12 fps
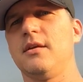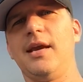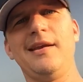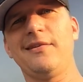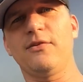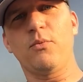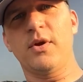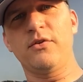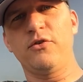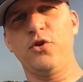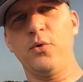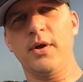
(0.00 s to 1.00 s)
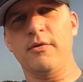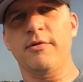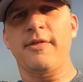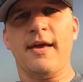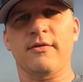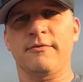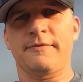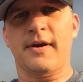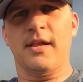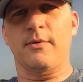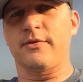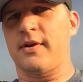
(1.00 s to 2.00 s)
he just wants 200,000
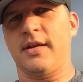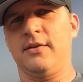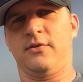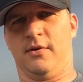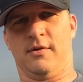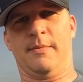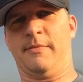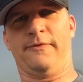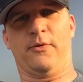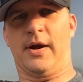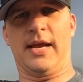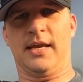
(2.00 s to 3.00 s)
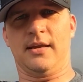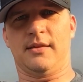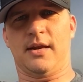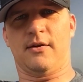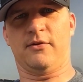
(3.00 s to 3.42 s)
followers on Instagram before I get there.